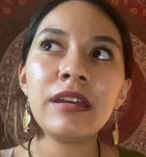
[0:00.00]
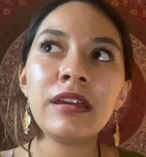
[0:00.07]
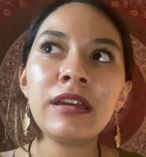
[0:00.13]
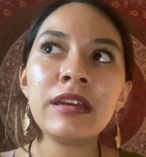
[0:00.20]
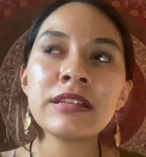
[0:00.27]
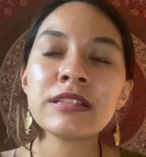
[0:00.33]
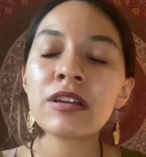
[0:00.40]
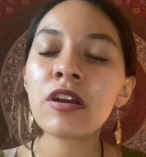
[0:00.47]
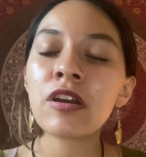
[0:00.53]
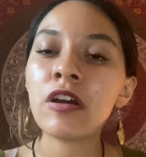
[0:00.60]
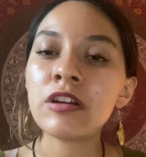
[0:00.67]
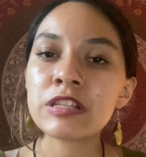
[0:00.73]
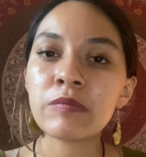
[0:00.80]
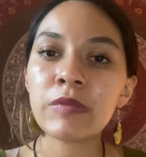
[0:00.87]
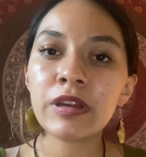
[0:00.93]
is a
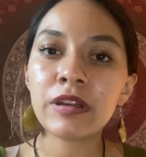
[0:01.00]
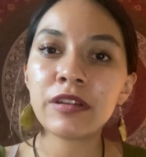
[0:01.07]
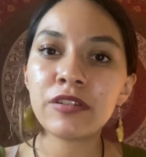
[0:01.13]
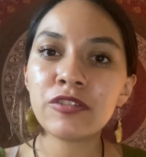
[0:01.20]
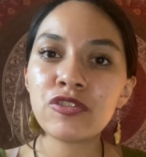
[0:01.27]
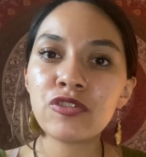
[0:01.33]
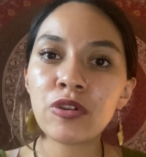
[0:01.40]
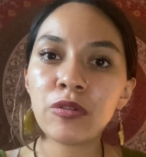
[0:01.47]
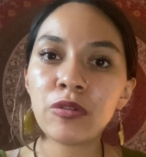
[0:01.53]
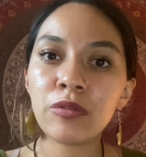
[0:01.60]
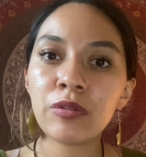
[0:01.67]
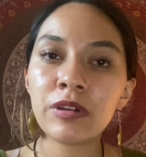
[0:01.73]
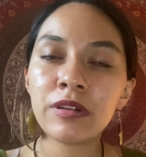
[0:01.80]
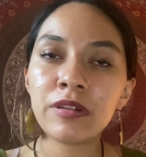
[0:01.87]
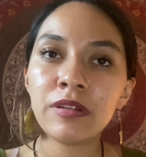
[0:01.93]
cosmic
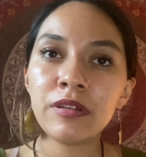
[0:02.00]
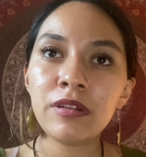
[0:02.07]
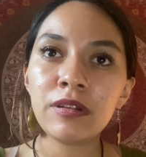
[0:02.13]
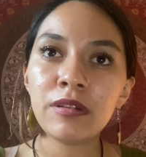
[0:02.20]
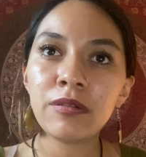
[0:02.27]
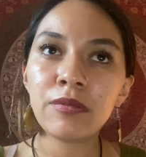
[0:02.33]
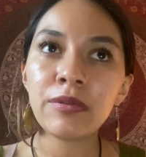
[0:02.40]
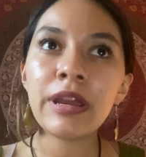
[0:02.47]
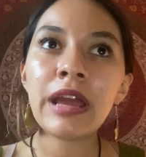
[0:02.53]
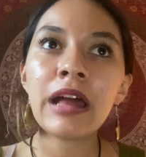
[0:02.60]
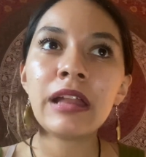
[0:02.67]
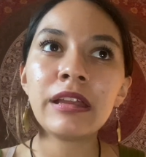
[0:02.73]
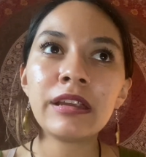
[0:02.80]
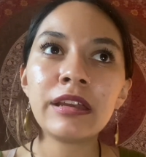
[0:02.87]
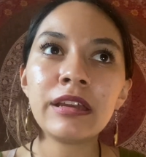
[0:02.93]
joke.
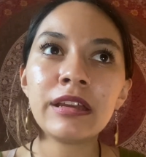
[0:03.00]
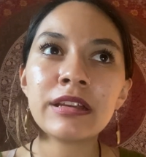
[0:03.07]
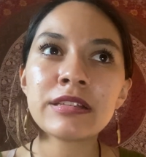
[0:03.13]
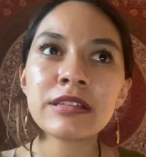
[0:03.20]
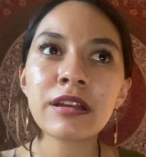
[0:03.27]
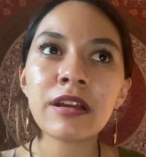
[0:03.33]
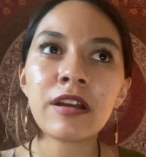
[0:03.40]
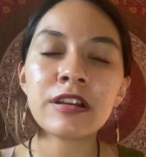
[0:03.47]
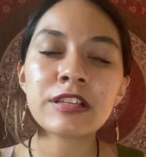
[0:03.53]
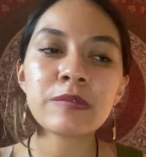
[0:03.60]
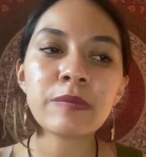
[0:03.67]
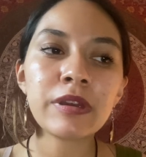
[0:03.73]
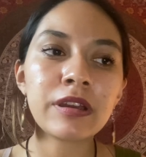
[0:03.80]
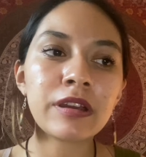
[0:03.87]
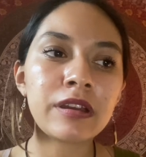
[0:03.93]
Reality is a
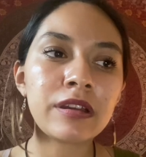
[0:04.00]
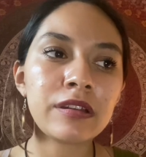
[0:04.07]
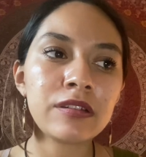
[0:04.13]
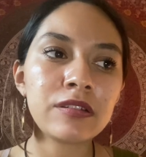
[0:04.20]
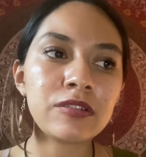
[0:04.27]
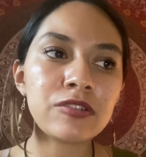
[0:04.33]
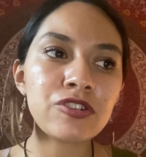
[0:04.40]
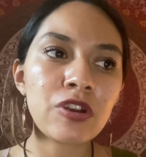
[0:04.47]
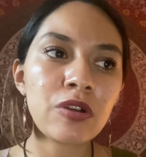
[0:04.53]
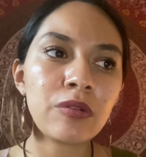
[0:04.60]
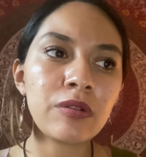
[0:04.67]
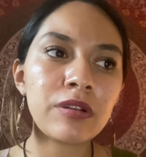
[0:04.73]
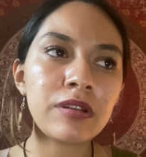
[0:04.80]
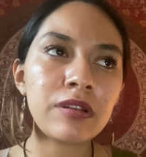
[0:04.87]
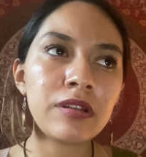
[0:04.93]
cosmic joke.